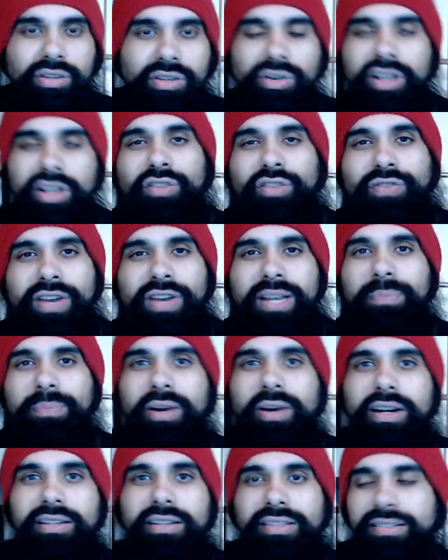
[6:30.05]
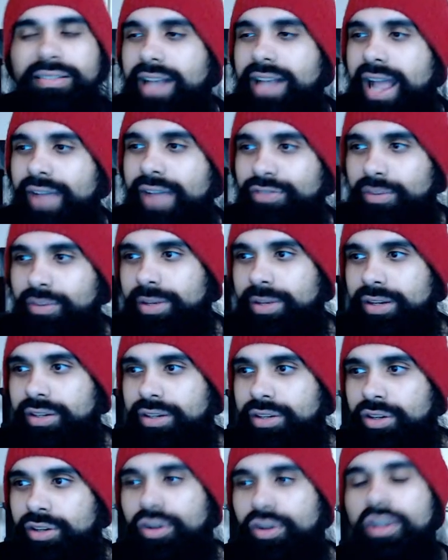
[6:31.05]
And the funny part is, it doesn't have to be a
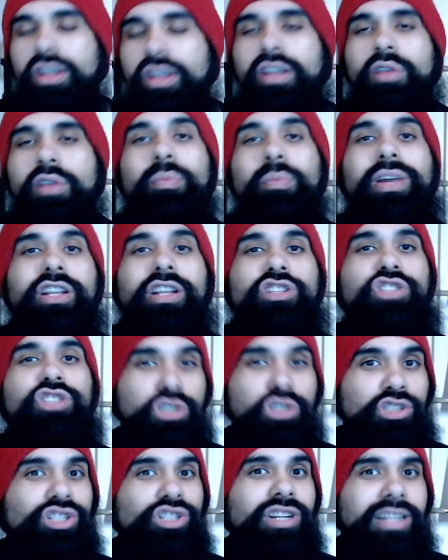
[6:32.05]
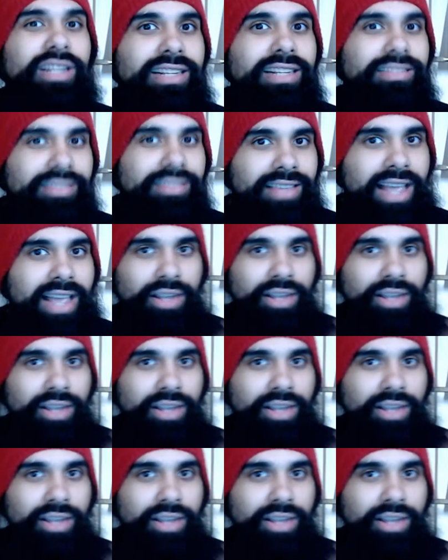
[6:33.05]
girl, but it usually is that.